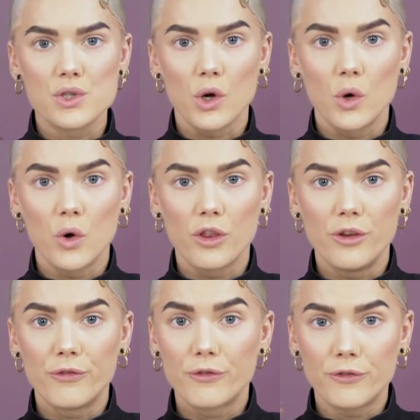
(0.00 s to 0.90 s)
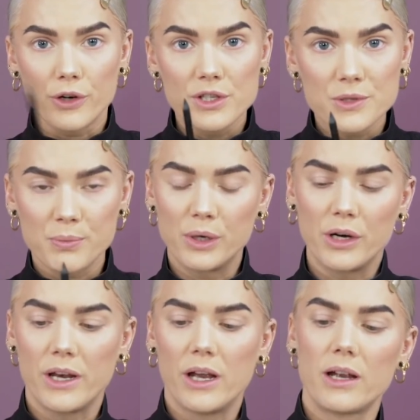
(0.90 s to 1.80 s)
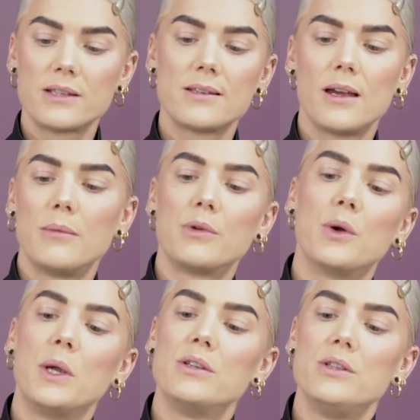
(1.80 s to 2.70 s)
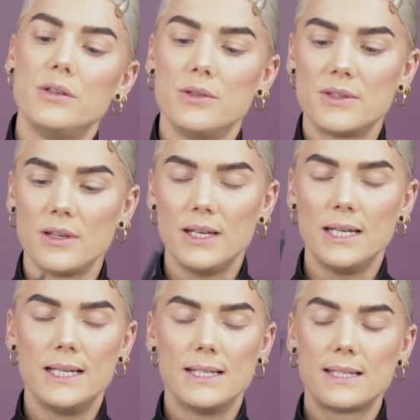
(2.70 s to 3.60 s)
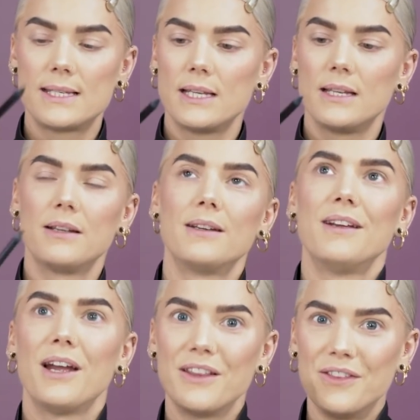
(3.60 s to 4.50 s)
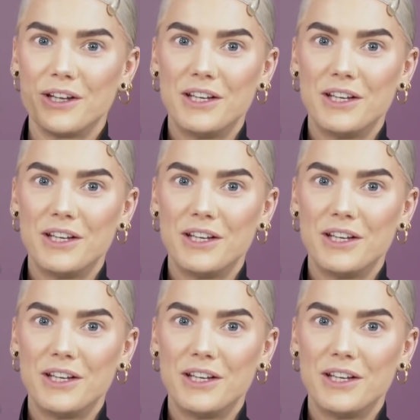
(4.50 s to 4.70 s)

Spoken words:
So the first product I'm going to use is the